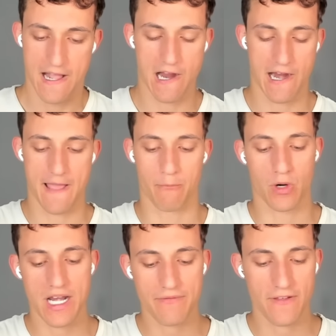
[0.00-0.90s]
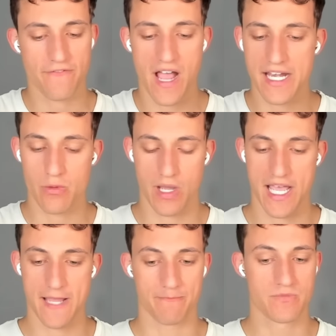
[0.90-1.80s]
Alright, we're going to have to find a
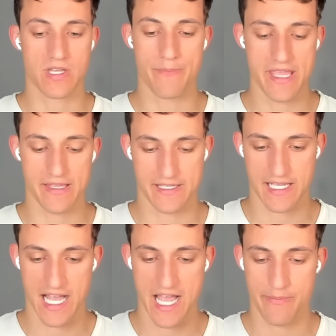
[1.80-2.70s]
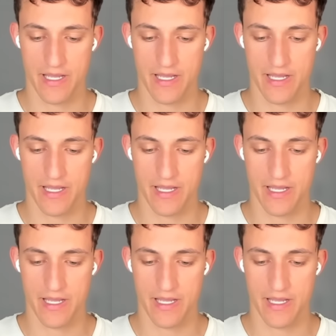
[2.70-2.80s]
way to beat this guy,